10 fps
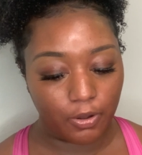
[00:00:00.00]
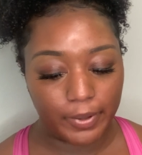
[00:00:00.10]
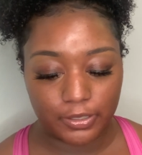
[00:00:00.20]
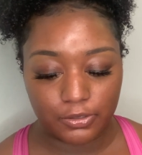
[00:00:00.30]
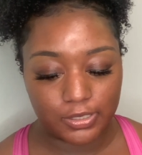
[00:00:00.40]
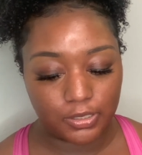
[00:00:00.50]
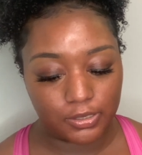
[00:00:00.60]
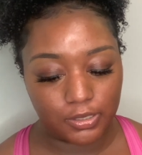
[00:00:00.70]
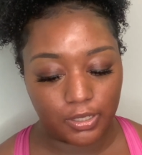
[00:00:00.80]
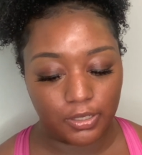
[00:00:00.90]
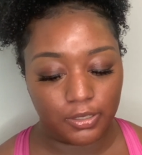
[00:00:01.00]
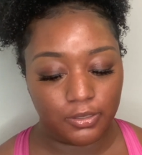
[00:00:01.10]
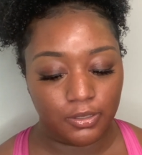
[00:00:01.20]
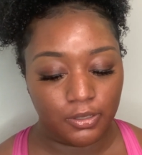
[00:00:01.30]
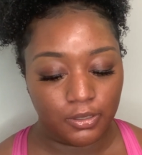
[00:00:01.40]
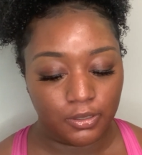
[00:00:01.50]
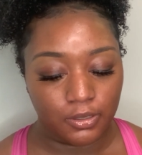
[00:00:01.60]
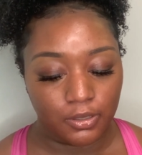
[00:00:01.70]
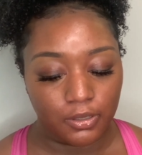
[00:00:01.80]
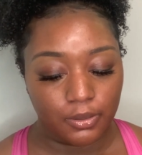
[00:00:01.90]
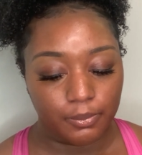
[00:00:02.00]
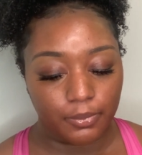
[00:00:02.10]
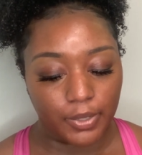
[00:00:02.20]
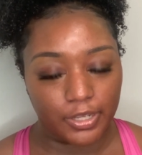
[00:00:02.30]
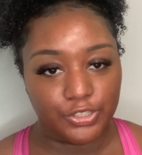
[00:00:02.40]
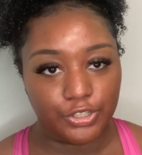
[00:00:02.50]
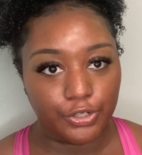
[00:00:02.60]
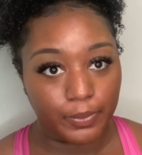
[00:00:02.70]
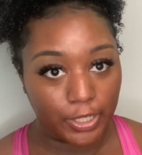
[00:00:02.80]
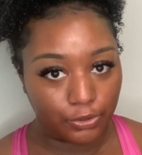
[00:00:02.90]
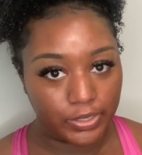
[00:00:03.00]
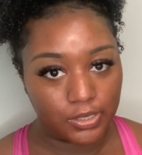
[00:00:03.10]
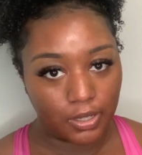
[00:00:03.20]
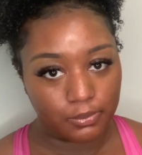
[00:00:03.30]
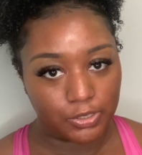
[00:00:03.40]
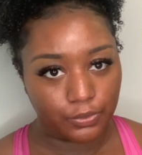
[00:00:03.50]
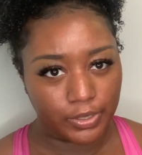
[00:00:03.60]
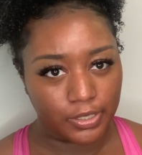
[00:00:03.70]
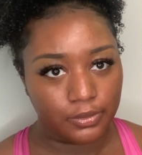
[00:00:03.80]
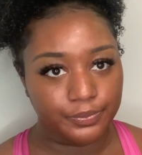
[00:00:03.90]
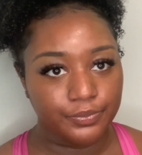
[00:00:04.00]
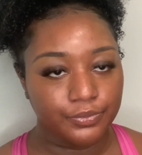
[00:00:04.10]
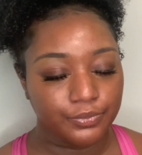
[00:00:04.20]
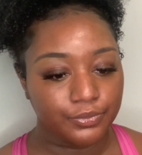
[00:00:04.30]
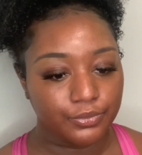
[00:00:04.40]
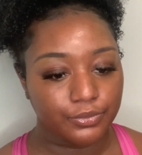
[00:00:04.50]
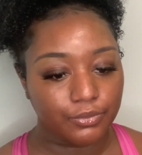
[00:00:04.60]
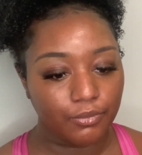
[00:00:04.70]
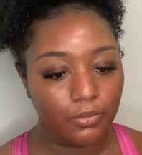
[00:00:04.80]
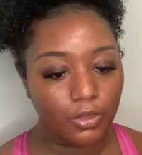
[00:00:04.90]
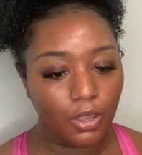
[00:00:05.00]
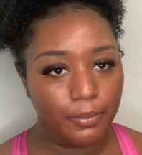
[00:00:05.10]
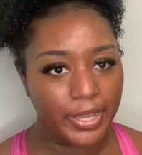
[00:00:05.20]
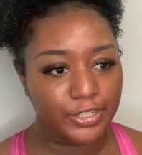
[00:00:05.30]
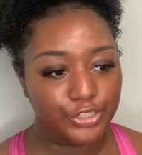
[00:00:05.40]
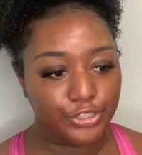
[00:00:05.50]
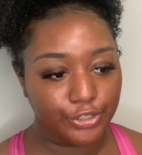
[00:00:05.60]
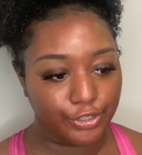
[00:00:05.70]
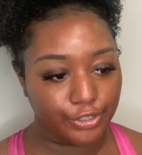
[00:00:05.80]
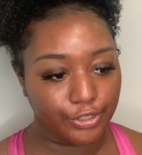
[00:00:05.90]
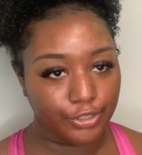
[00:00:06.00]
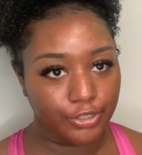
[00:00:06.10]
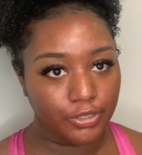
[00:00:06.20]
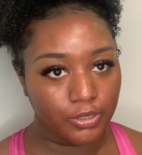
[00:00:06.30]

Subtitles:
back through this list again. Make sure you make 3 times the rent. Make sure